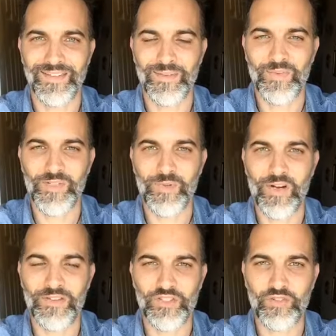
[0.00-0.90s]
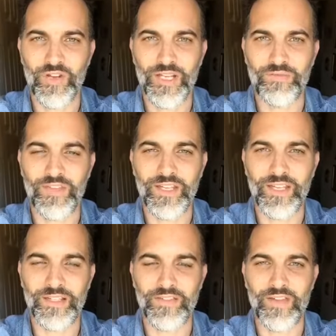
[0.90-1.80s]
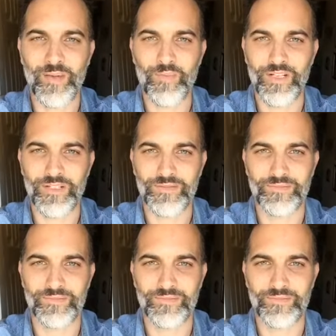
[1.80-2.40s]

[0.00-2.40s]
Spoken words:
Must be all this creative thinking that's happening.